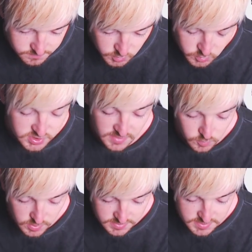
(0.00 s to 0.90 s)
we'll just have to
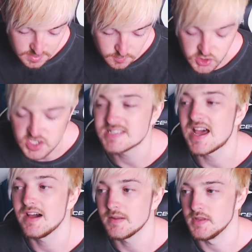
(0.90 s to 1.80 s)
wait and see. But she is
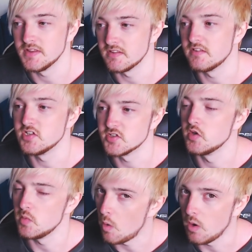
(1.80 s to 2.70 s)
adamant that there is
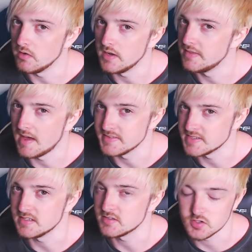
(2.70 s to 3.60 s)
only one, and that is
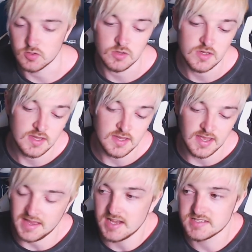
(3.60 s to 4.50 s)
it. So
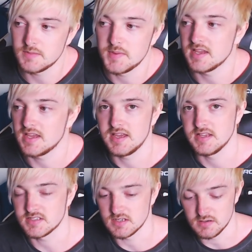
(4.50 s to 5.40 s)
it has to be a
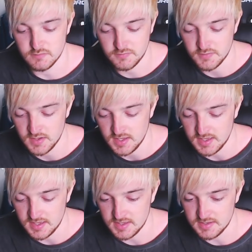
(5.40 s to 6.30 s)
case of
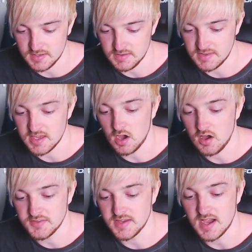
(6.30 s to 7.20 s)

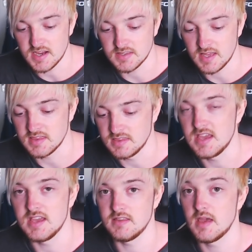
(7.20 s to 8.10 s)

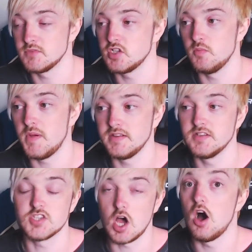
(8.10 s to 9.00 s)
them two
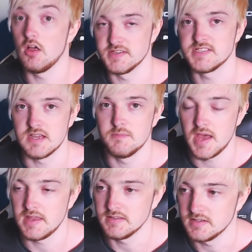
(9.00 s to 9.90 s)
pendants are the same
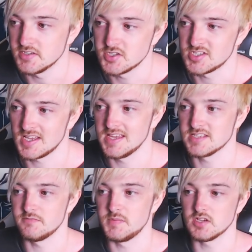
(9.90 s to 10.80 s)
pendant. It's just a
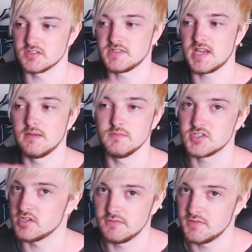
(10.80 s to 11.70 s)
case of, because of time
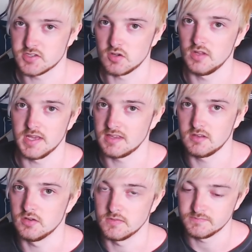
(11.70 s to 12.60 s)
stuff, it's all, like, you
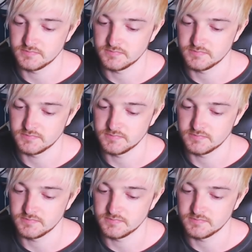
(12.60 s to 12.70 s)
know,